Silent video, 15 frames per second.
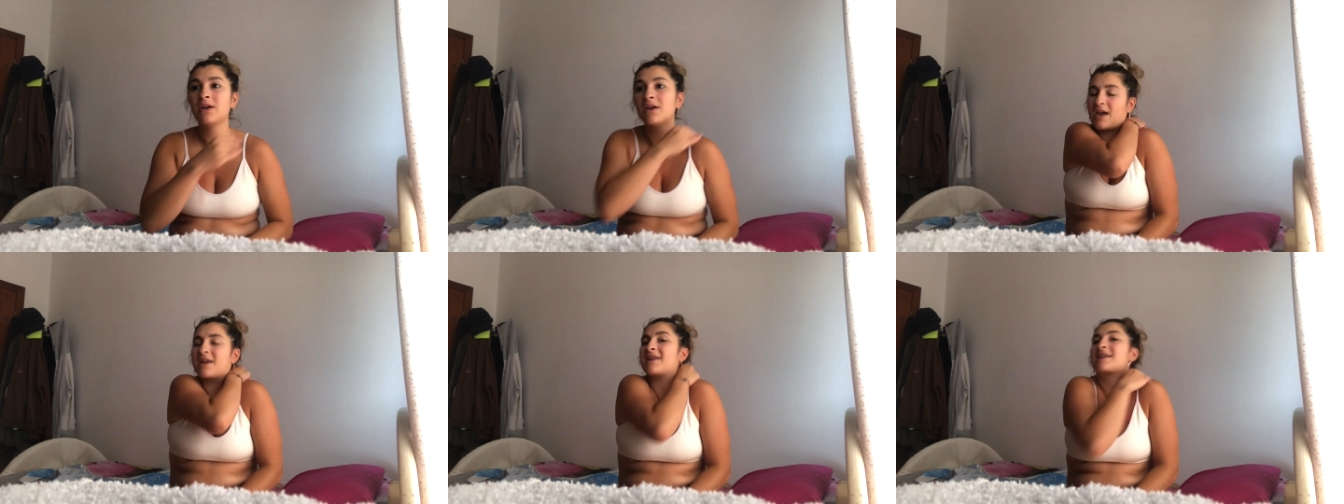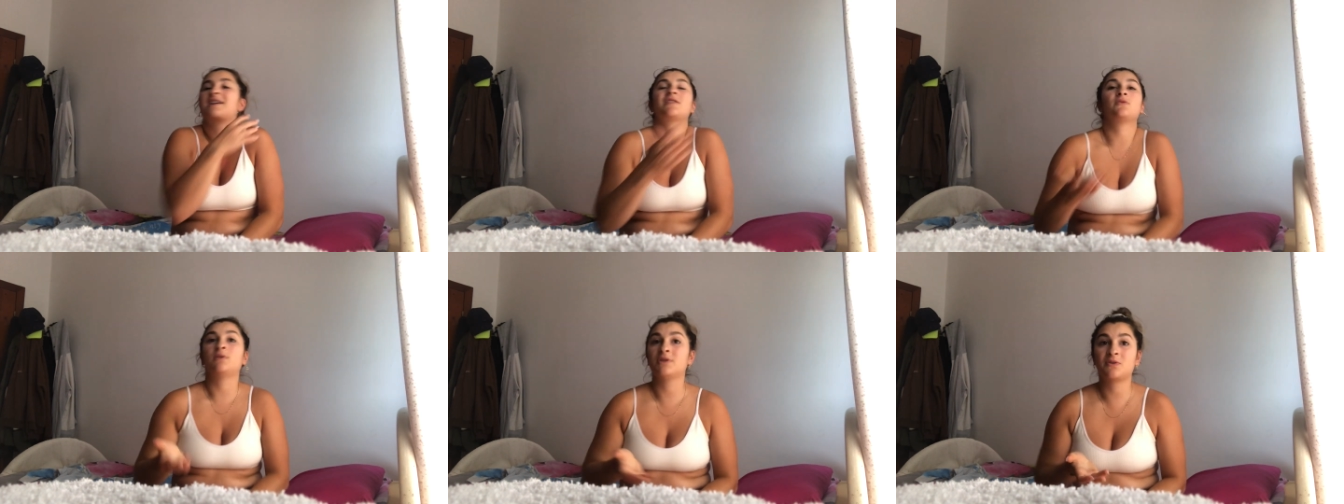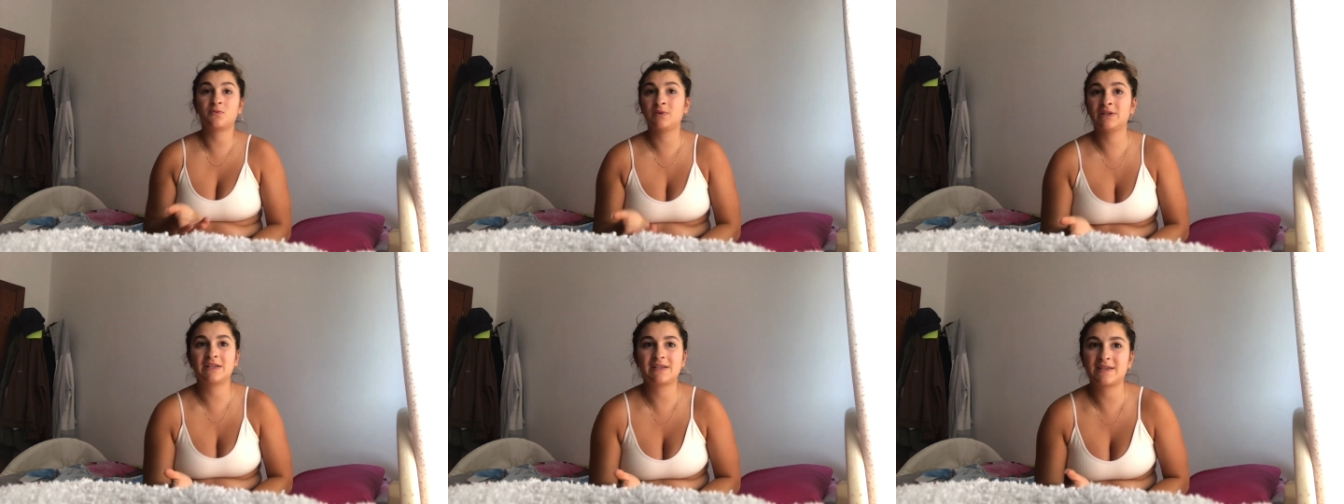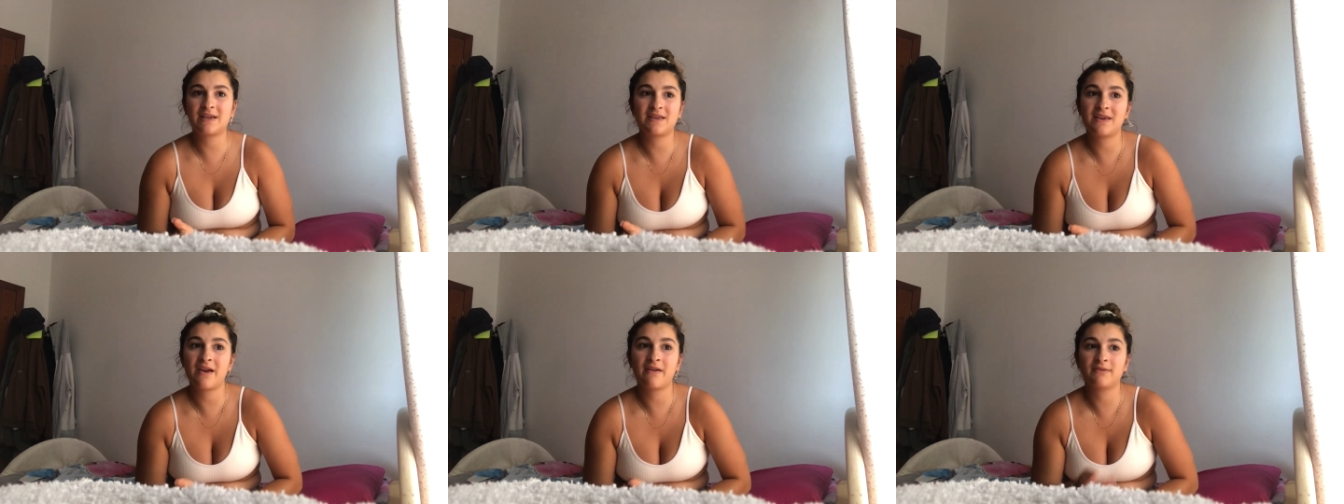And I guess what I just wanted to say
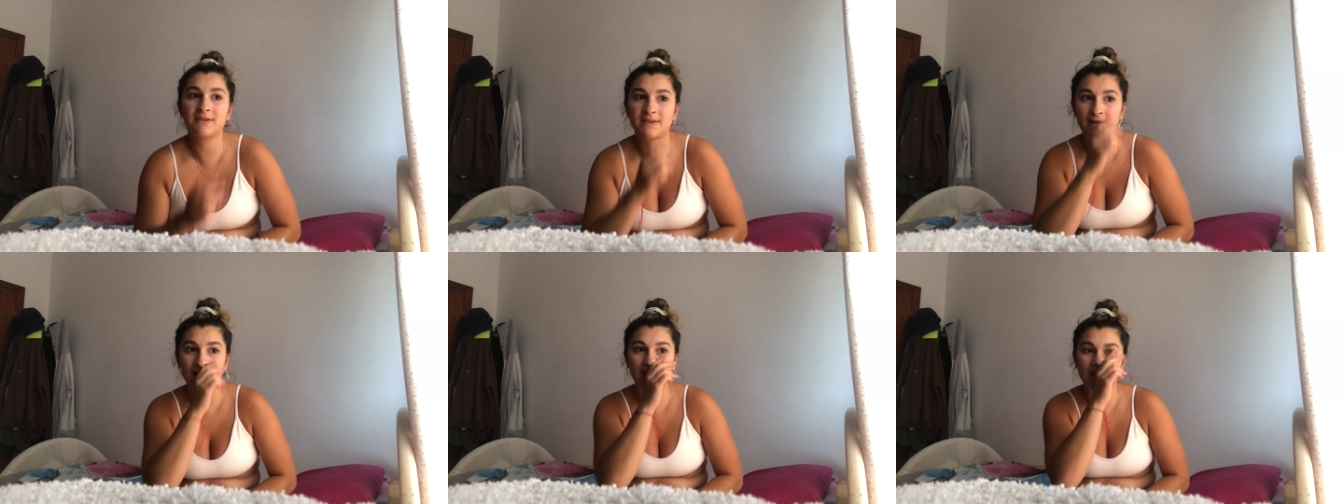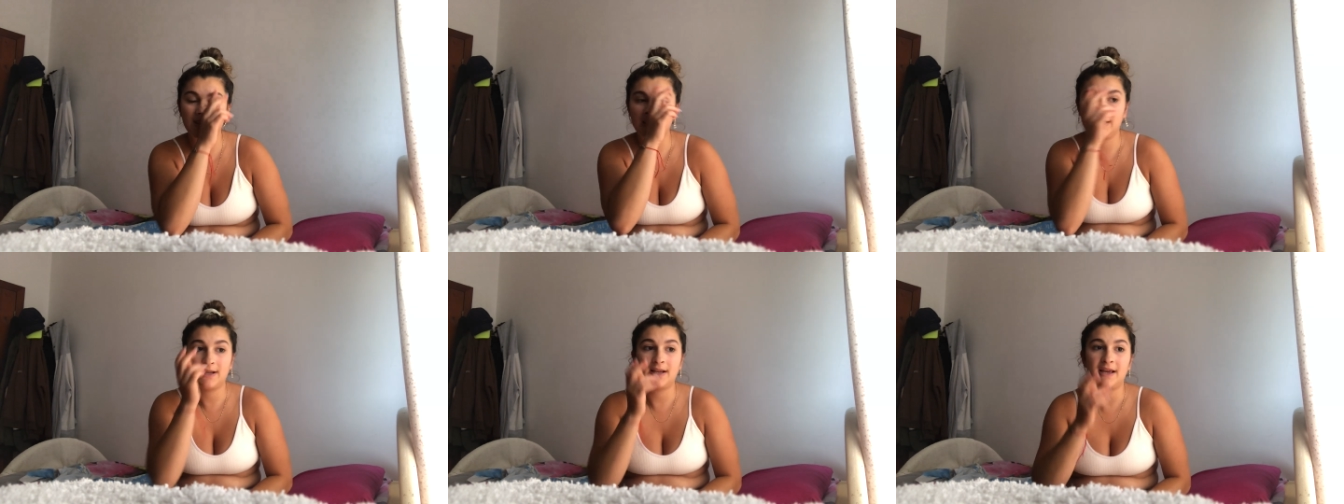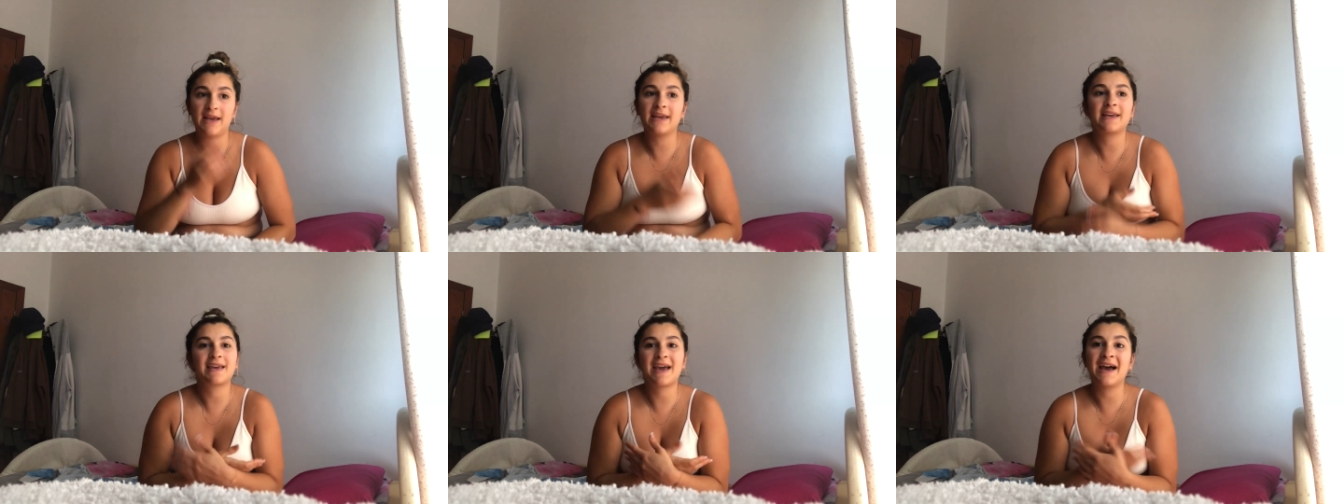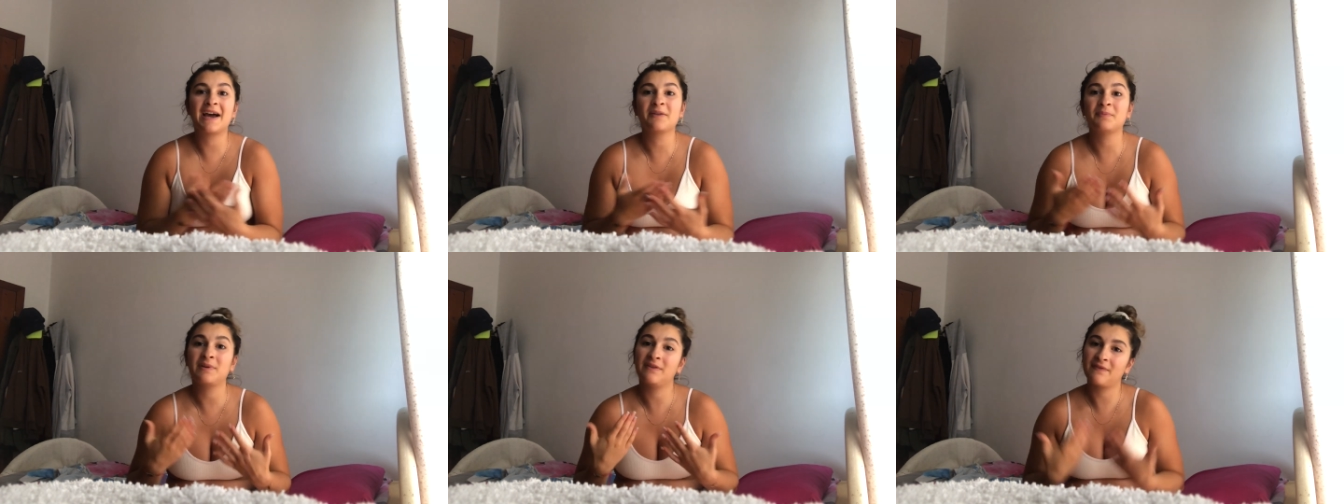there is that it
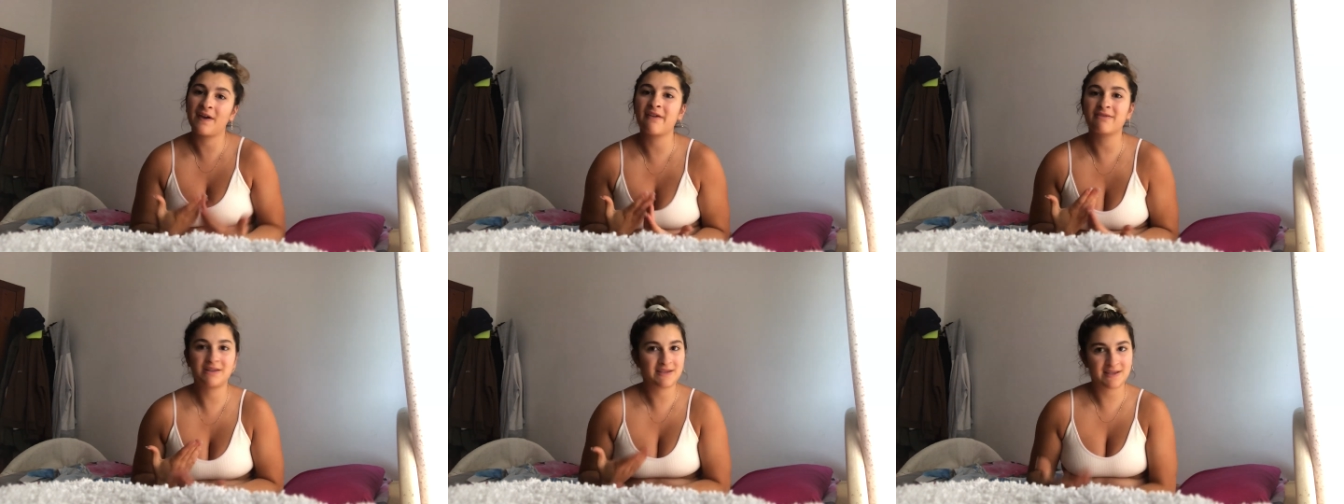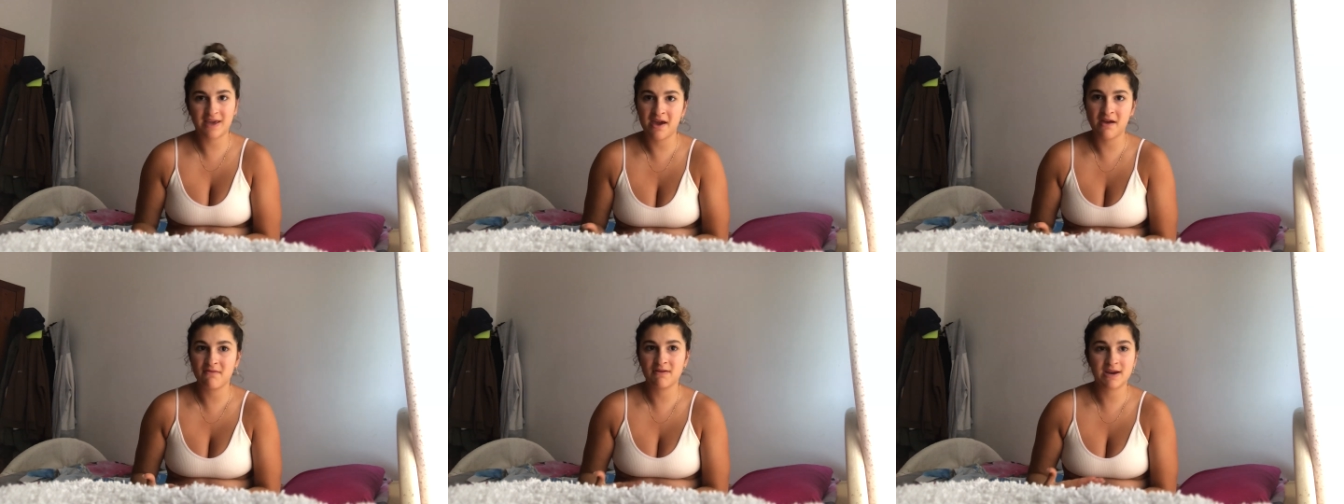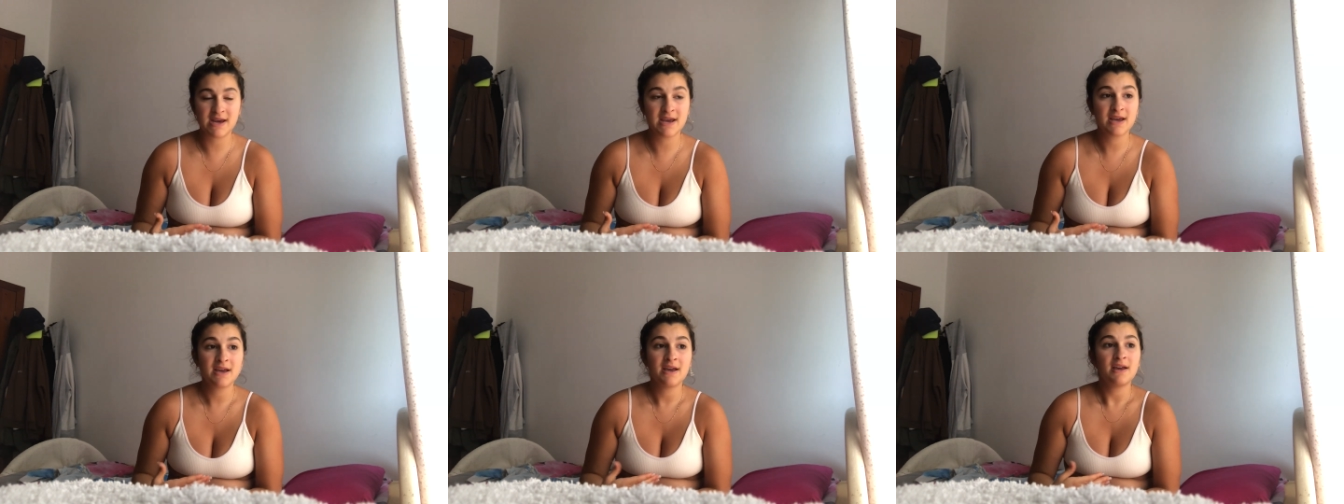can be very scary